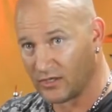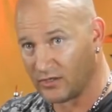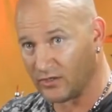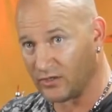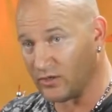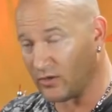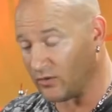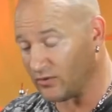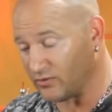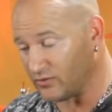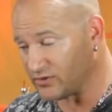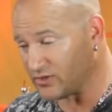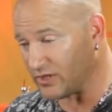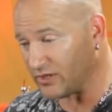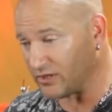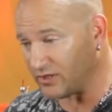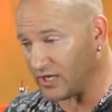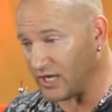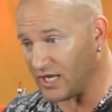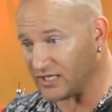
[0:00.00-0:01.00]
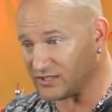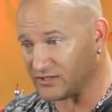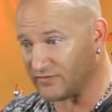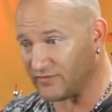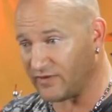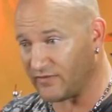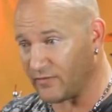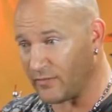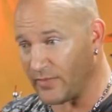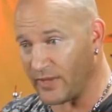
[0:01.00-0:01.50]
you know, those other guys
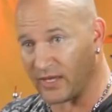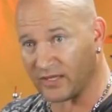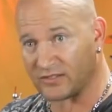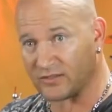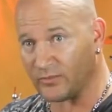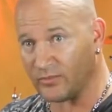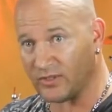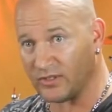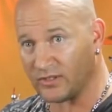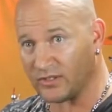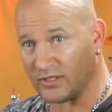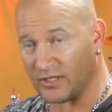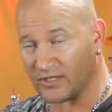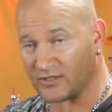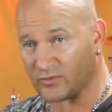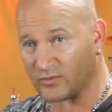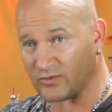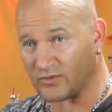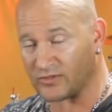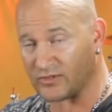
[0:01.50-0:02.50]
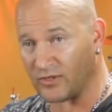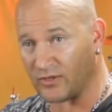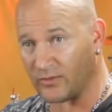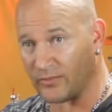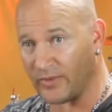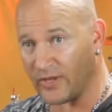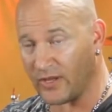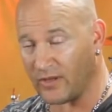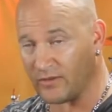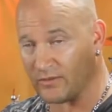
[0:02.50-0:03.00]
have given back to me, then that's what it's all
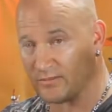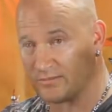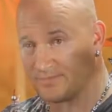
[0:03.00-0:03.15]
about.